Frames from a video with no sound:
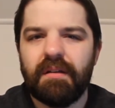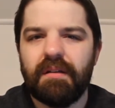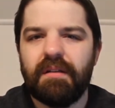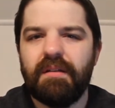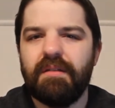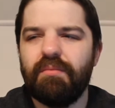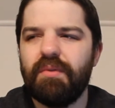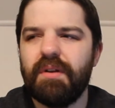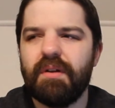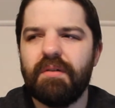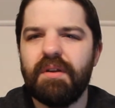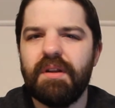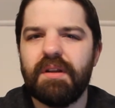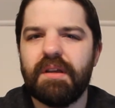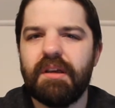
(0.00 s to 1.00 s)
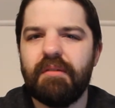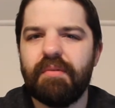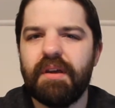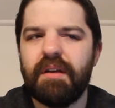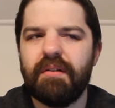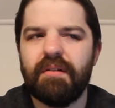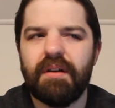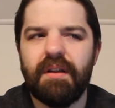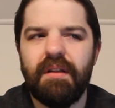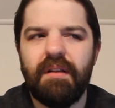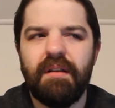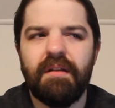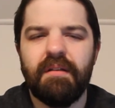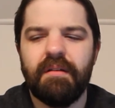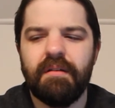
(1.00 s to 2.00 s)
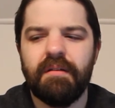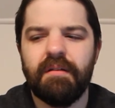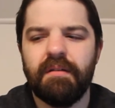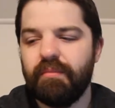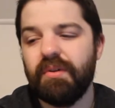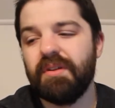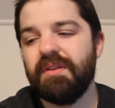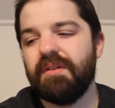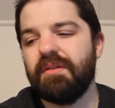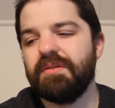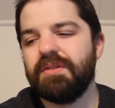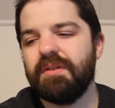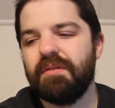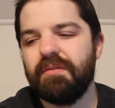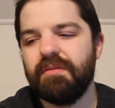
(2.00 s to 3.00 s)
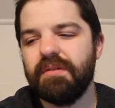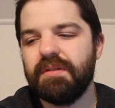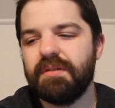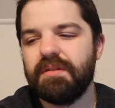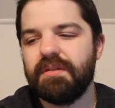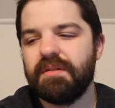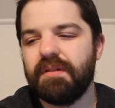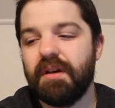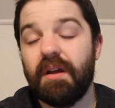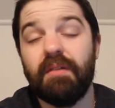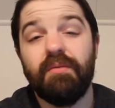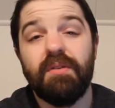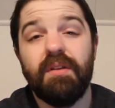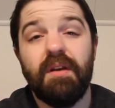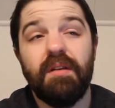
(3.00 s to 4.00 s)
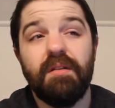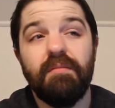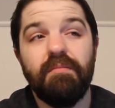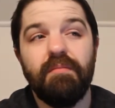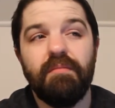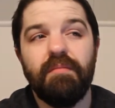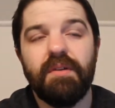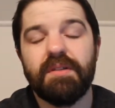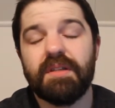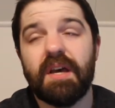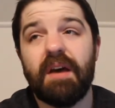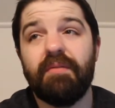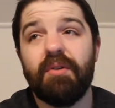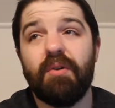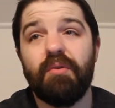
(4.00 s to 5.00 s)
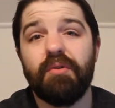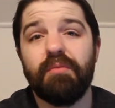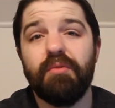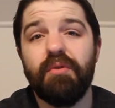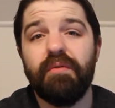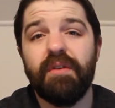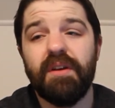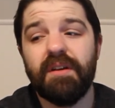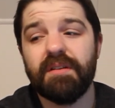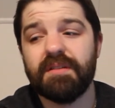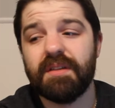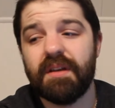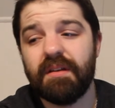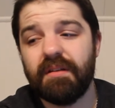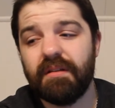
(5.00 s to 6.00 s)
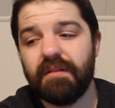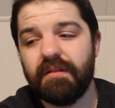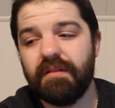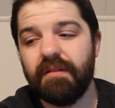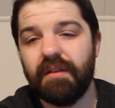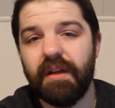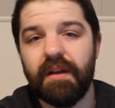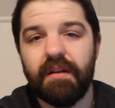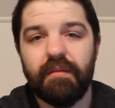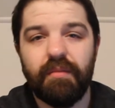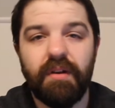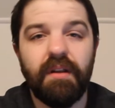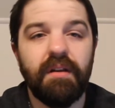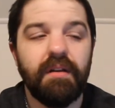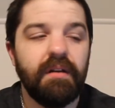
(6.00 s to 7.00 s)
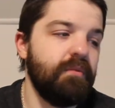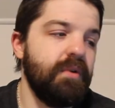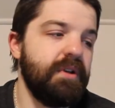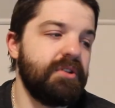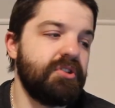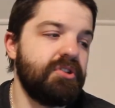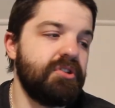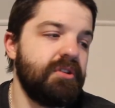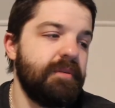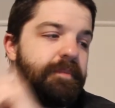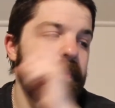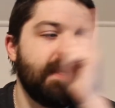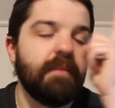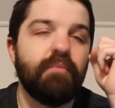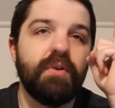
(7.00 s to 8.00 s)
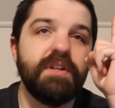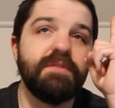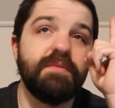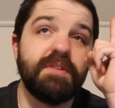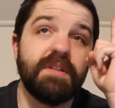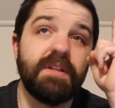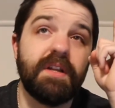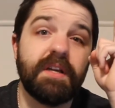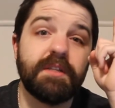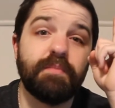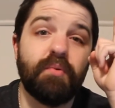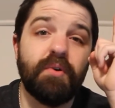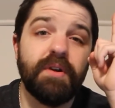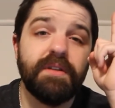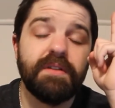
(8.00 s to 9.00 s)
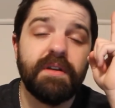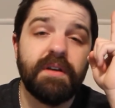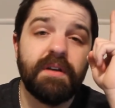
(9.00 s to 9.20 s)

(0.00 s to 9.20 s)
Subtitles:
We don't need to keep hearing it. But also, it's kind of dated. It's kind of an older movie because they had to delay it a bit. Which brings me to the next point.